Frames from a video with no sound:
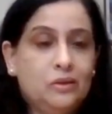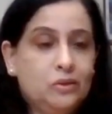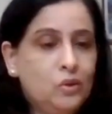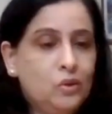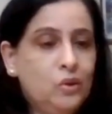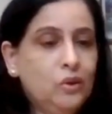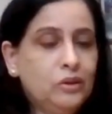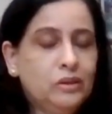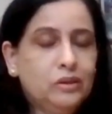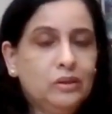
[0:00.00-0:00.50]

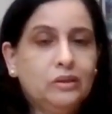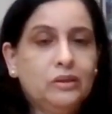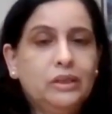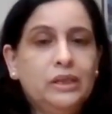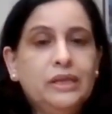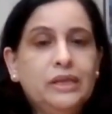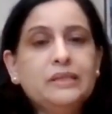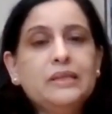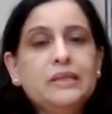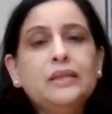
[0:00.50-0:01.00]
So
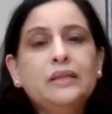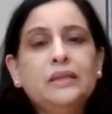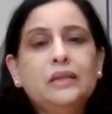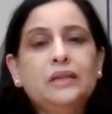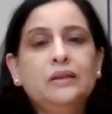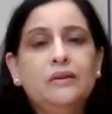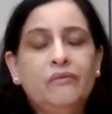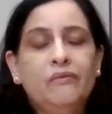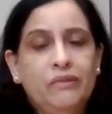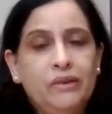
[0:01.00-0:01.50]
these are
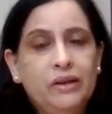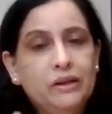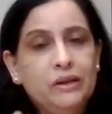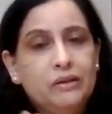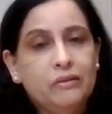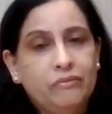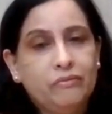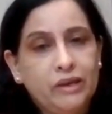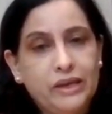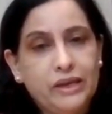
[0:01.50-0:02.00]
the
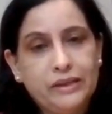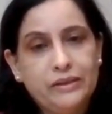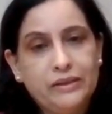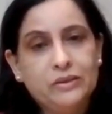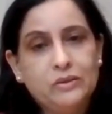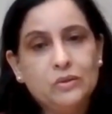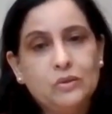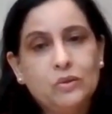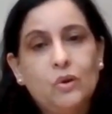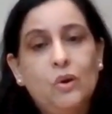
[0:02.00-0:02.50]
different
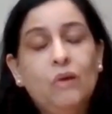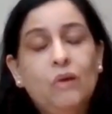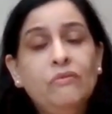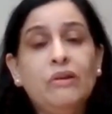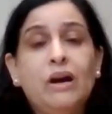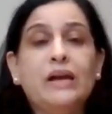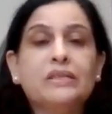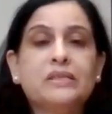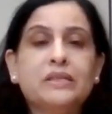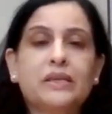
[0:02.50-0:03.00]
ways
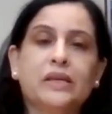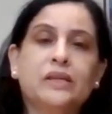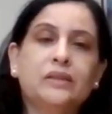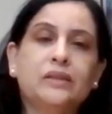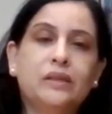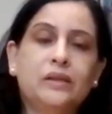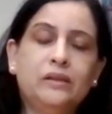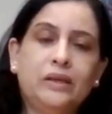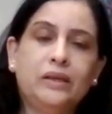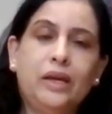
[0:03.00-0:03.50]
of
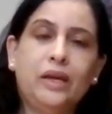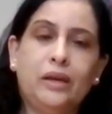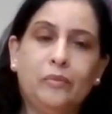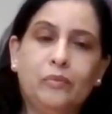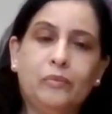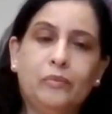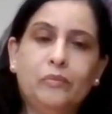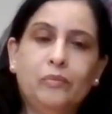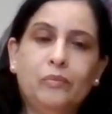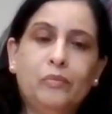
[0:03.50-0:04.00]
asking the
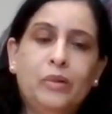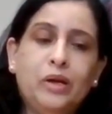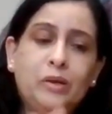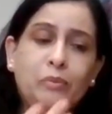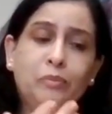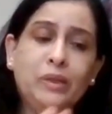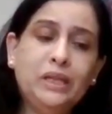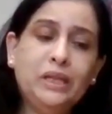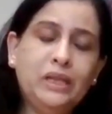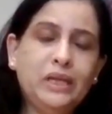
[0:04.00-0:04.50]
time,
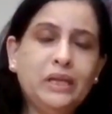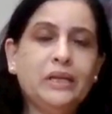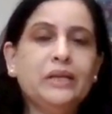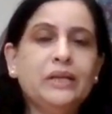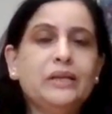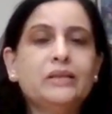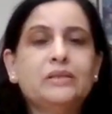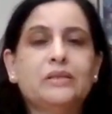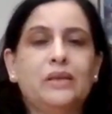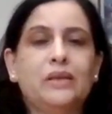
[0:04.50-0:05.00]
but meaning
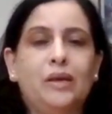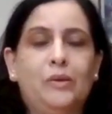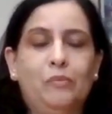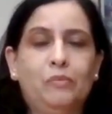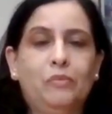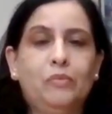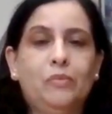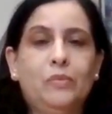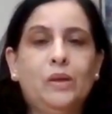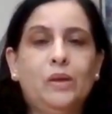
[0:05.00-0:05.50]
is
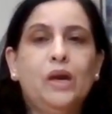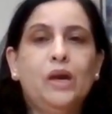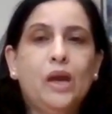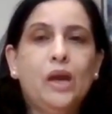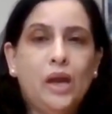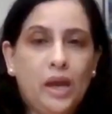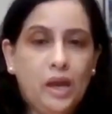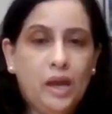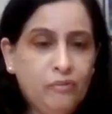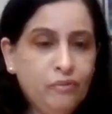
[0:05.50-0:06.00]
same.
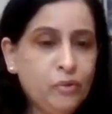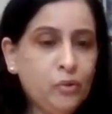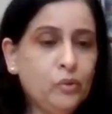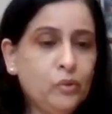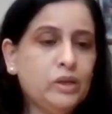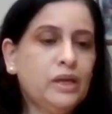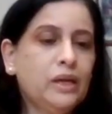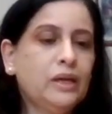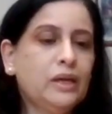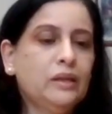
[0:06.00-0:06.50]
If
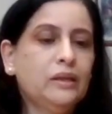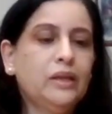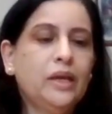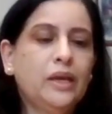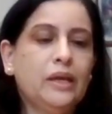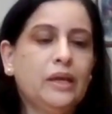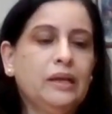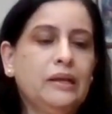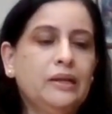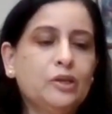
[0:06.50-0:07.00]
you take
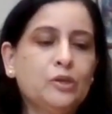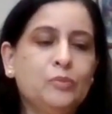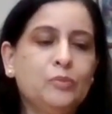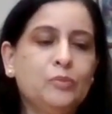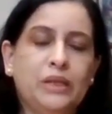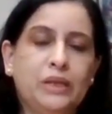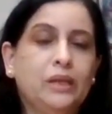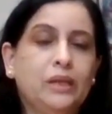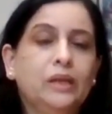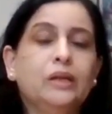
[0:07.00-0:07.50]
the English
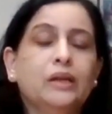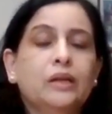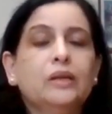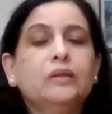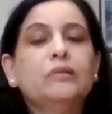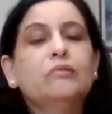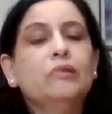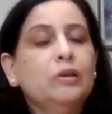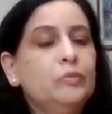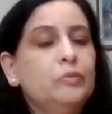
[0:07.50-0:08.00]
meaning,
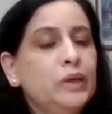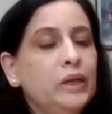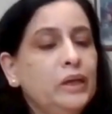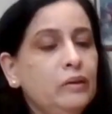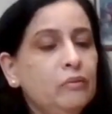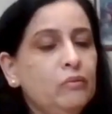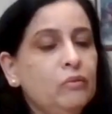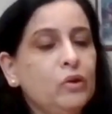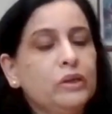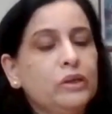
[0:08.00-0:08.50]
it will
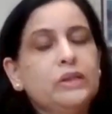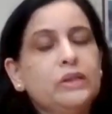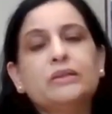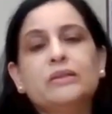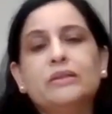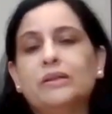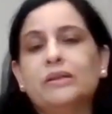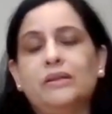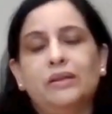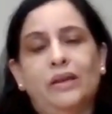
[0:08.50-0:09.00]
be what
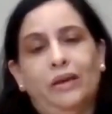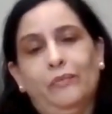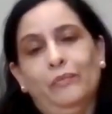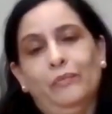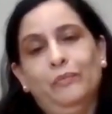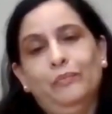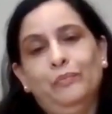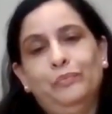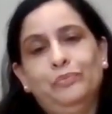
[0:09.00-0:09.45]
is the time.